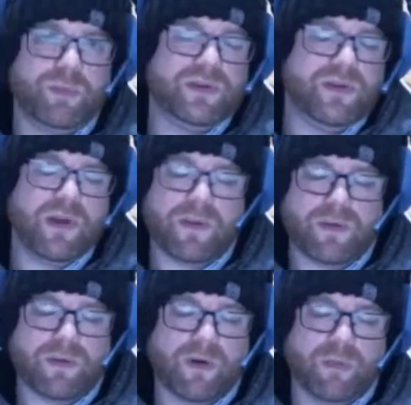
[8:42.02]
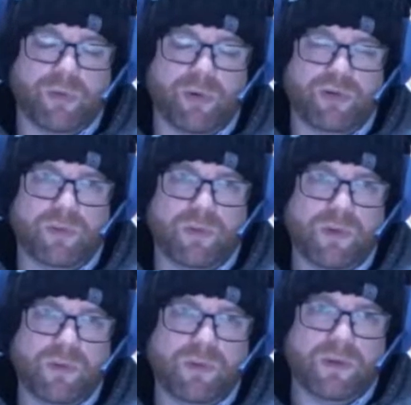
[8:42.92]
especially now that it's gone to
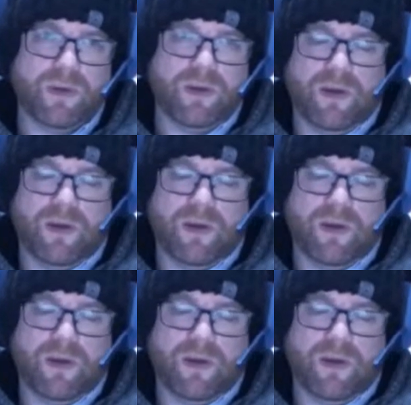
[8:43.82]
personal loot.